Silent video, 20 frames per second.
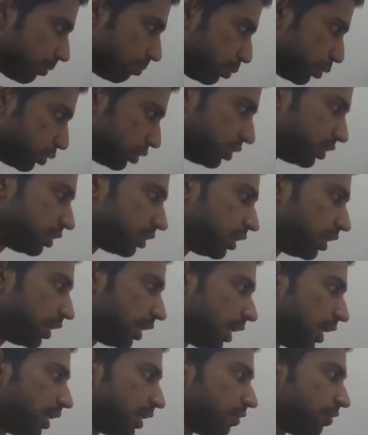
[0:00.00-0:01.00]
positionally
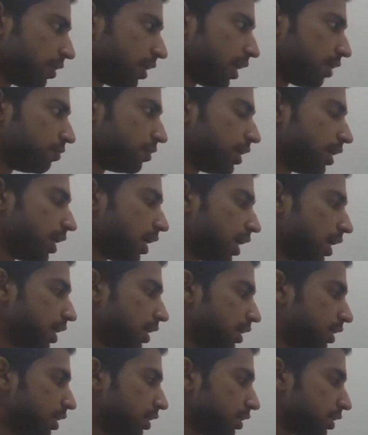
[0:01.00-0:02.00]
high. They were very high
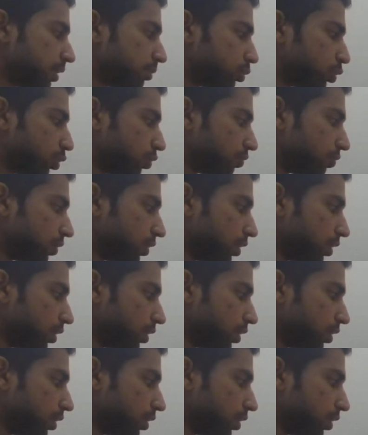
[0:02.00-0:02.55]
in terms of